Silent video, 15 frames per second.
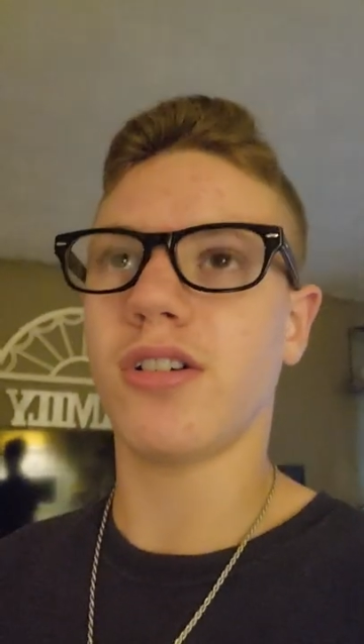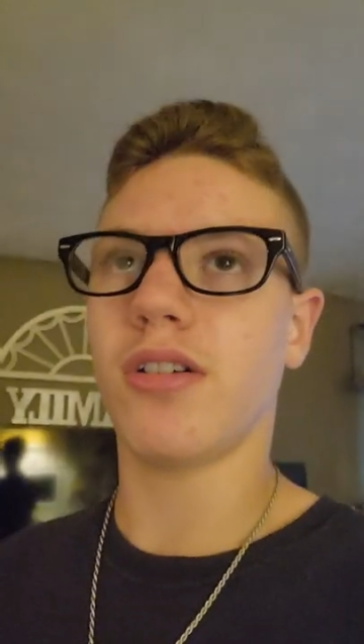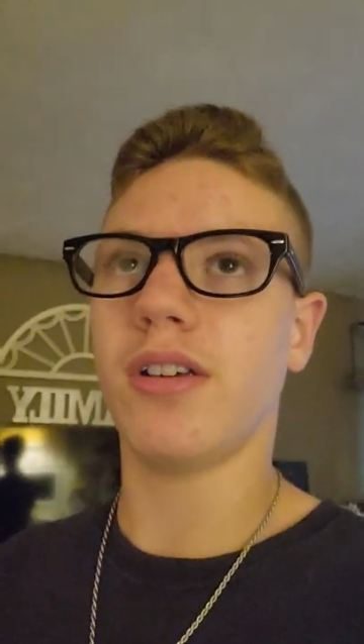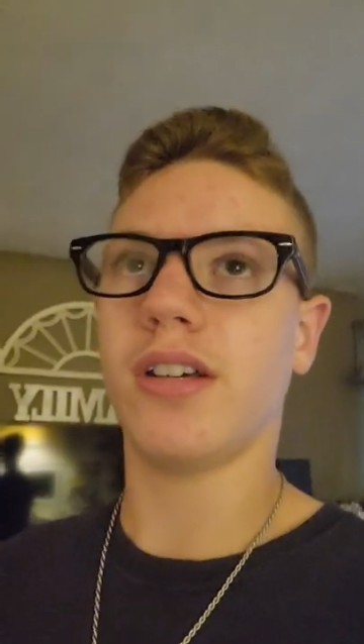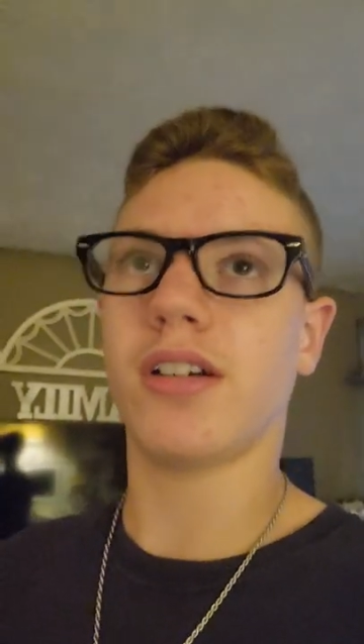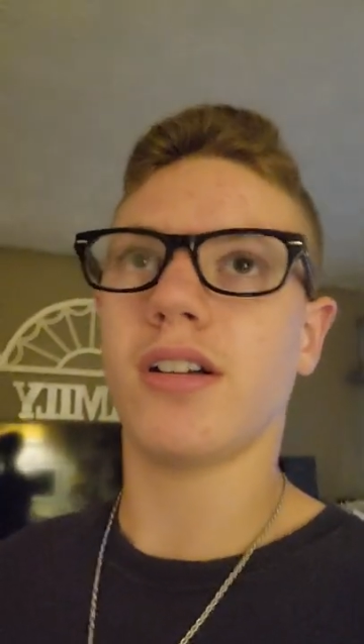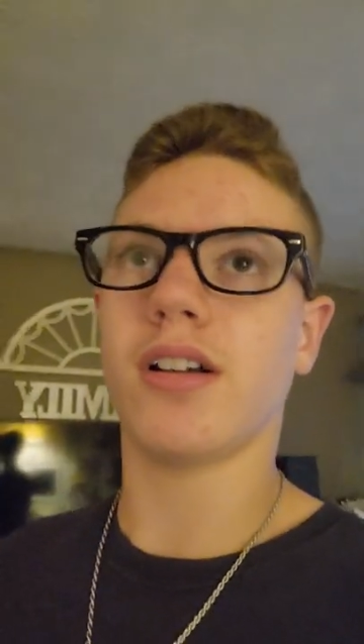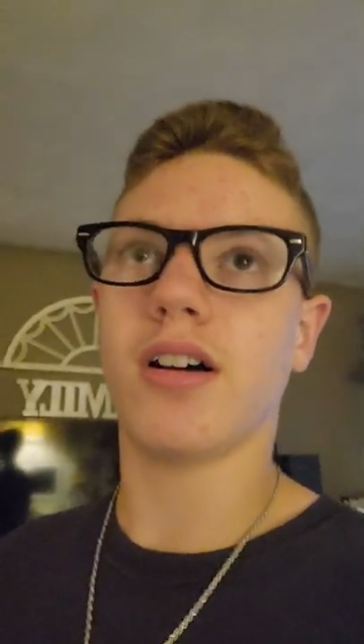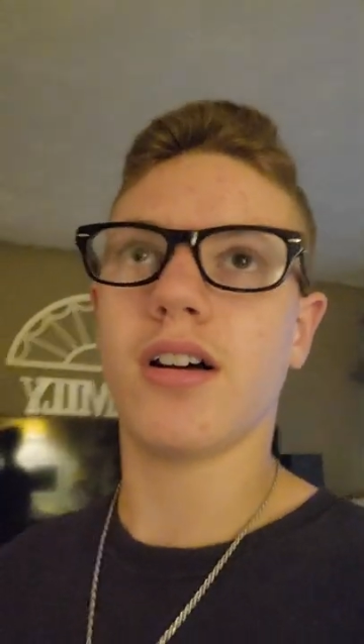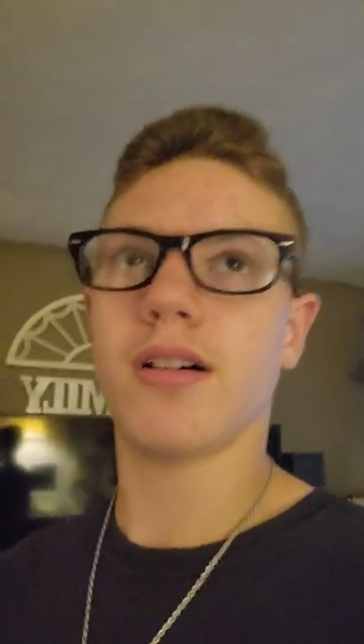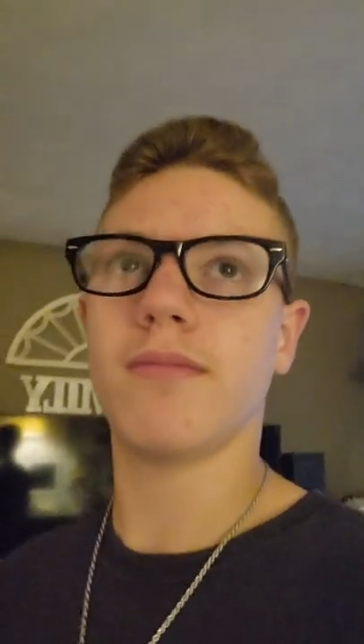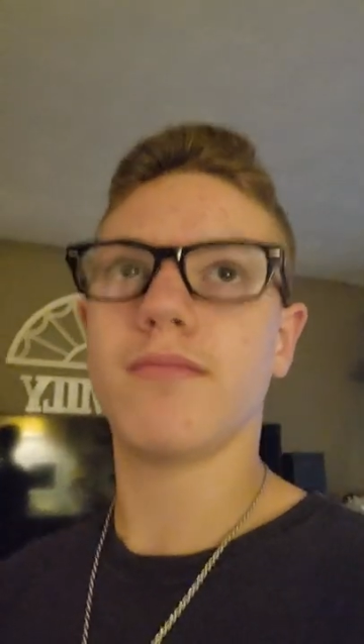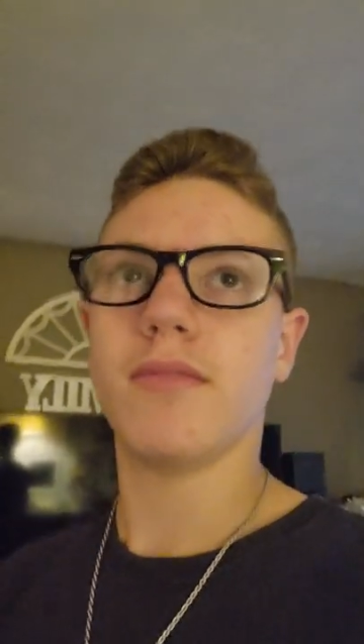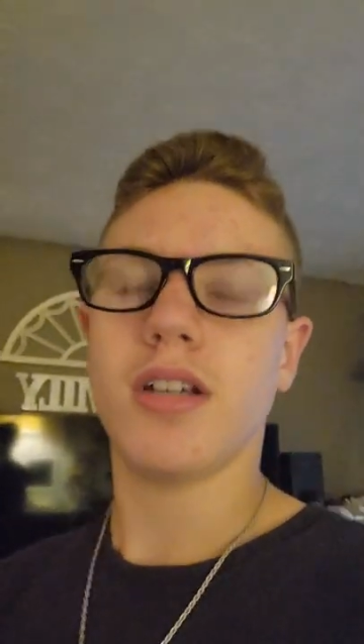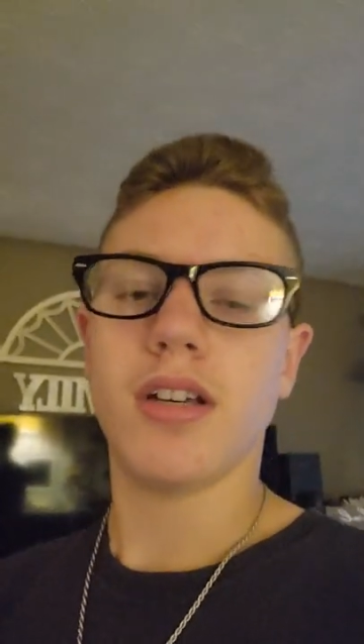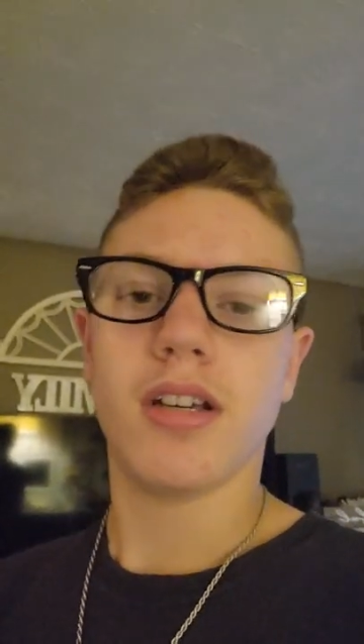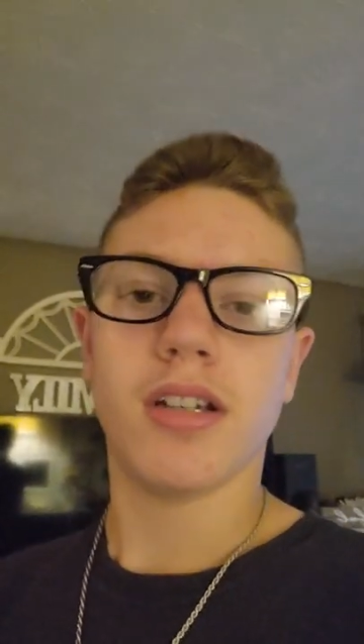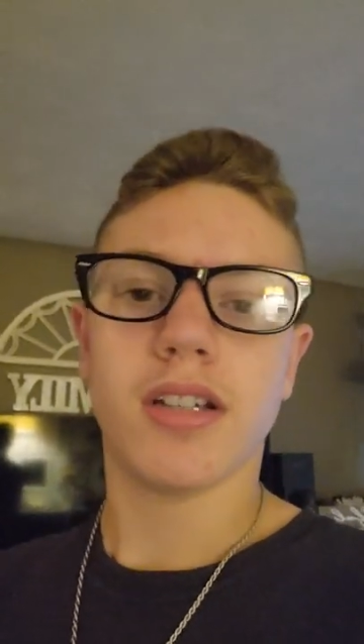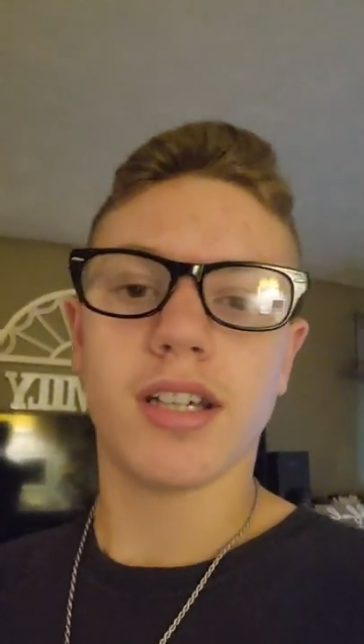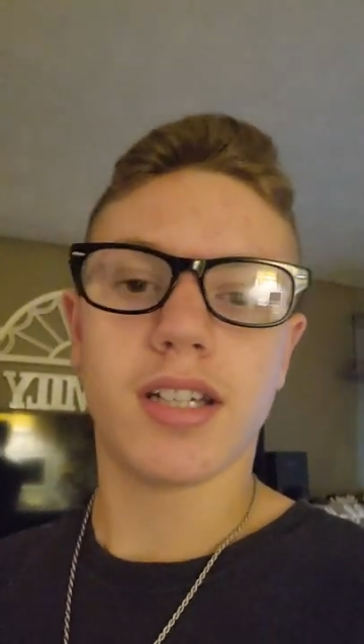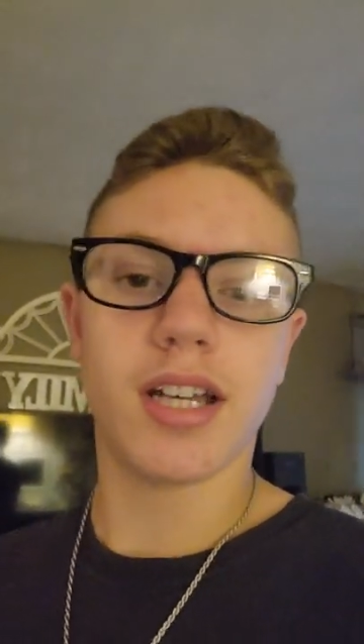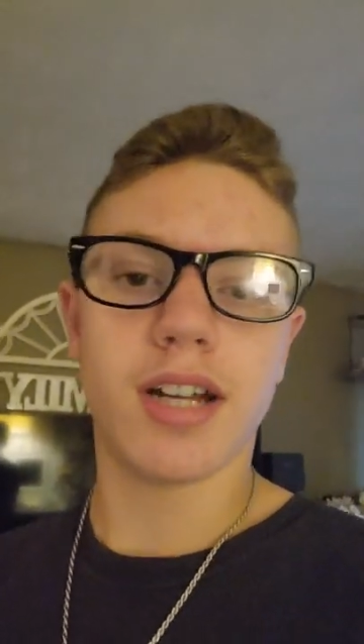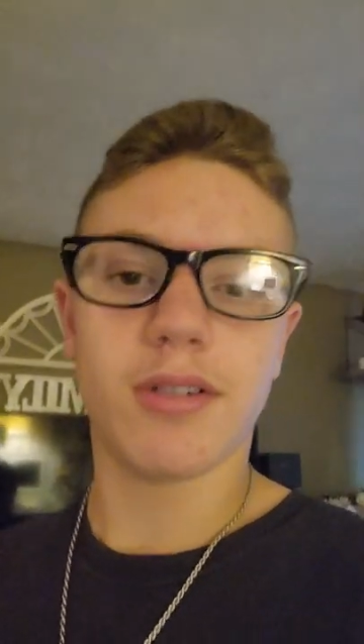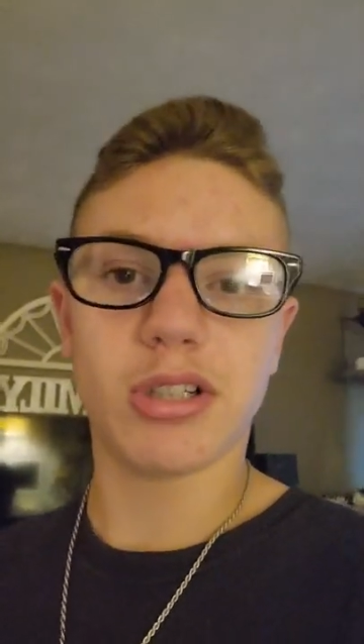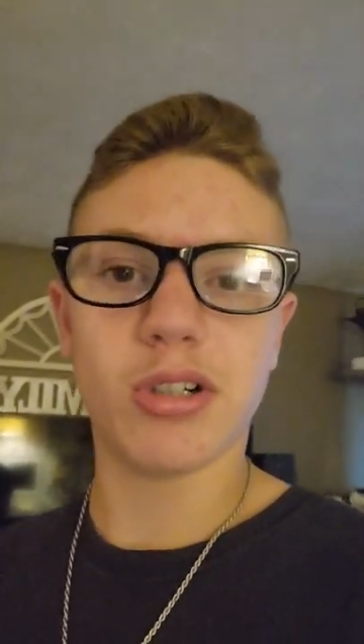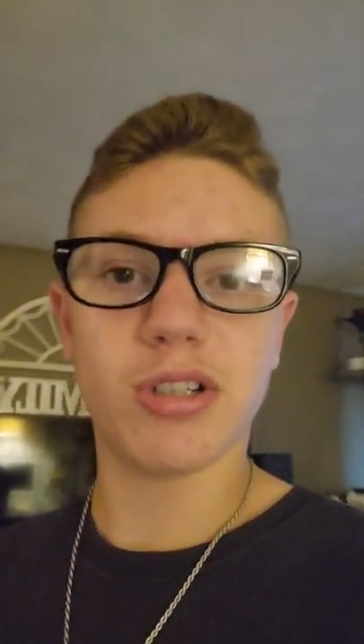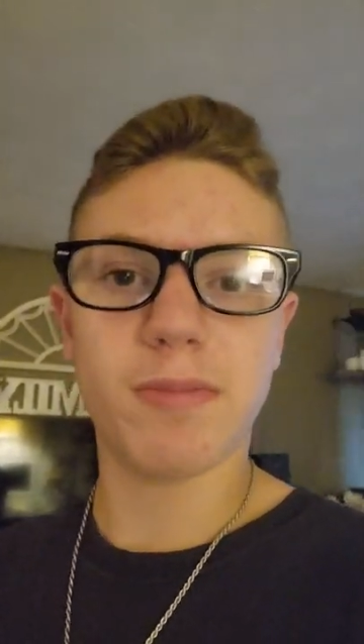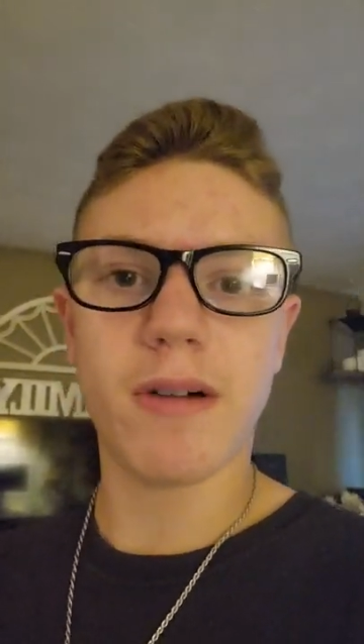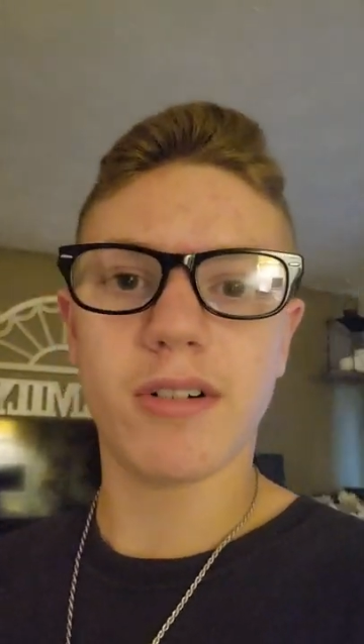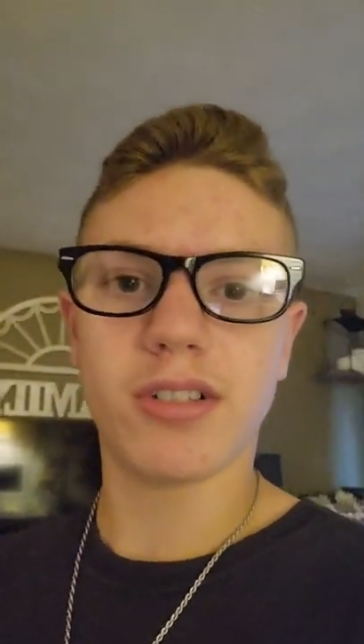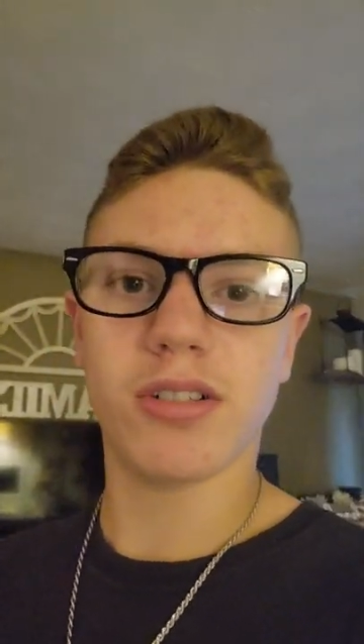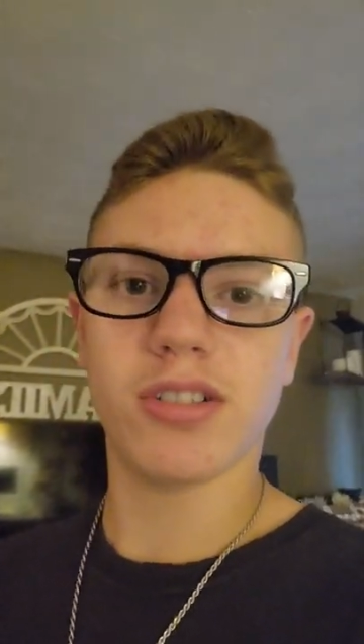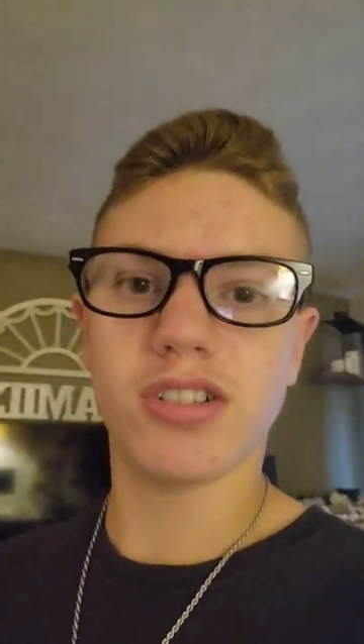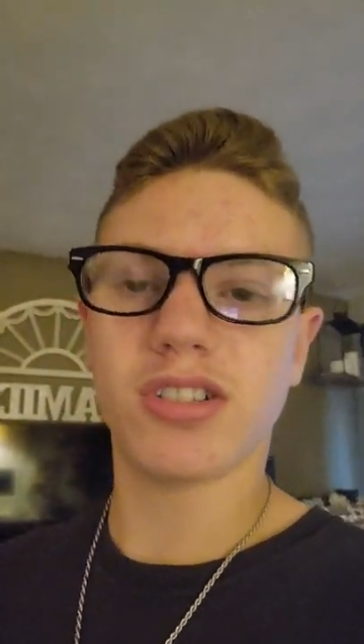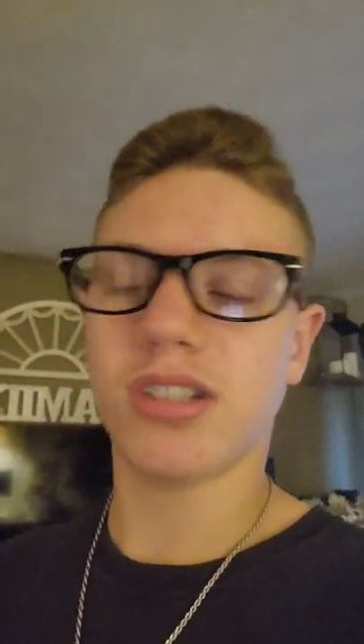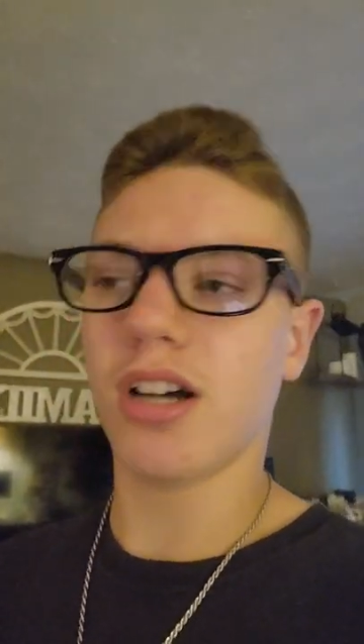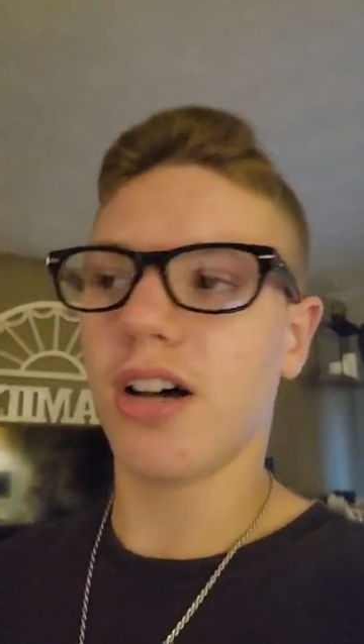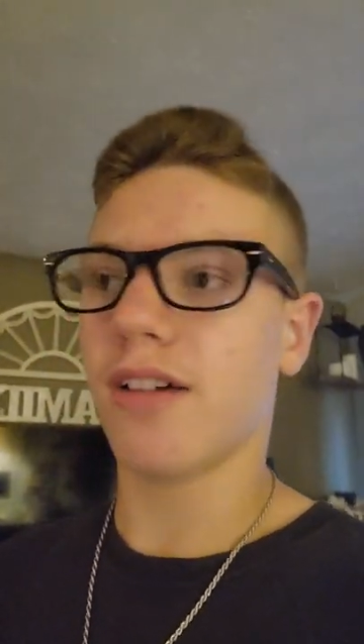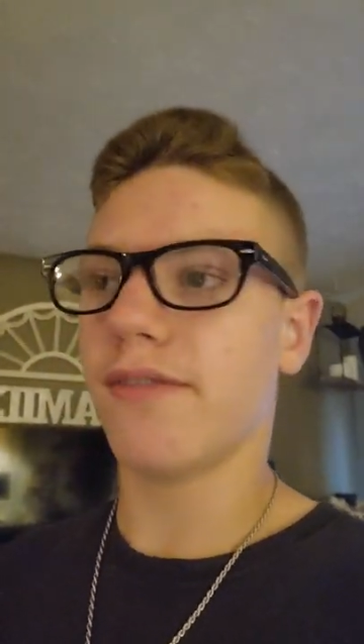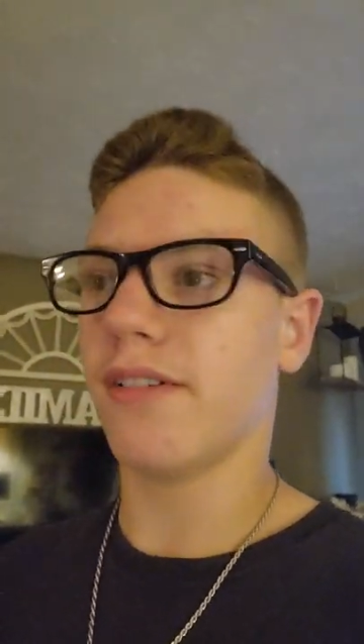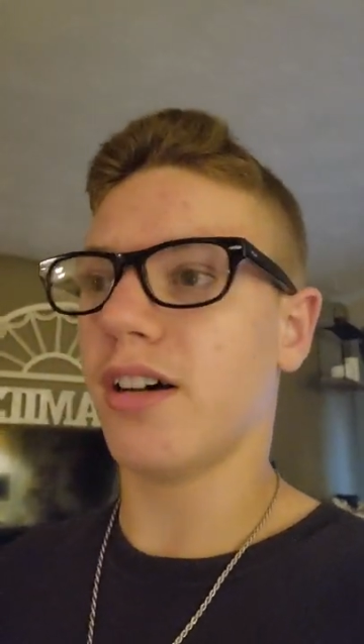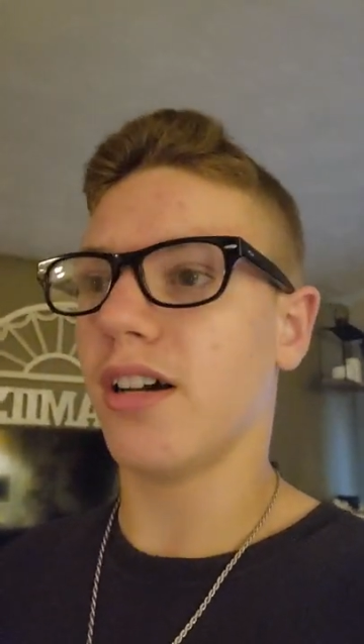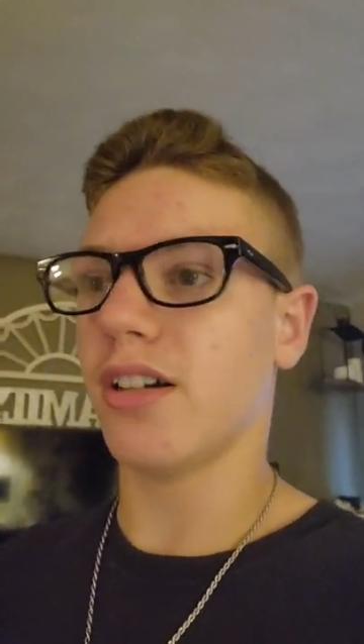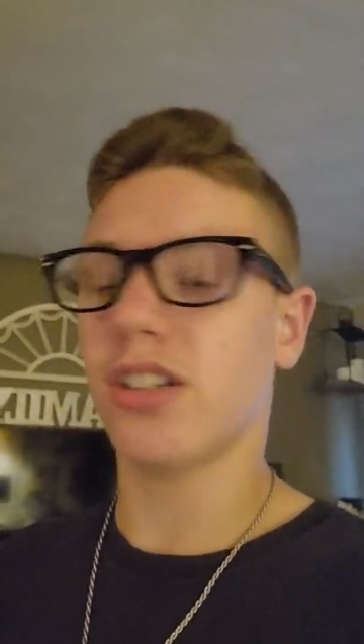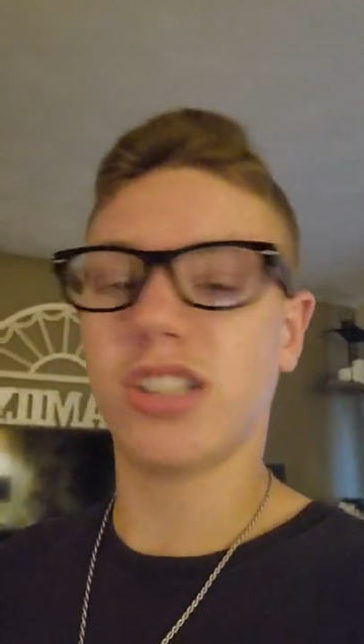You know, he could uh, could kick return, punt returns and stuff. Uh,